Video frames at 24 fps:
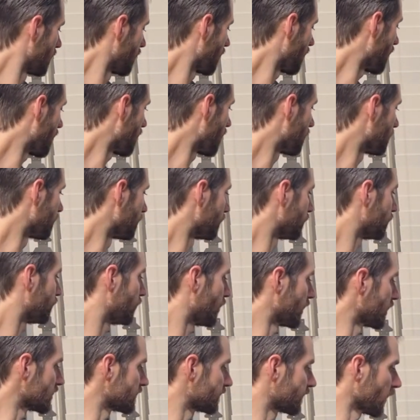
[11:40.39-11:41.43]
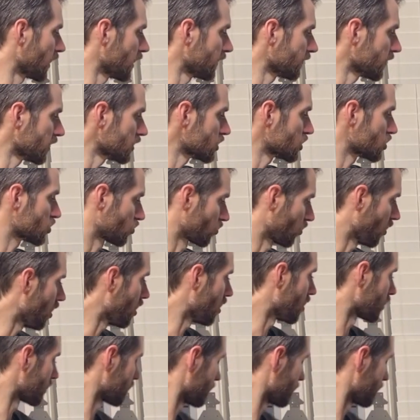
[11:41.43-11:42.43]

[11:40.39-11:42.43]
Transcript: but it's very, very strong.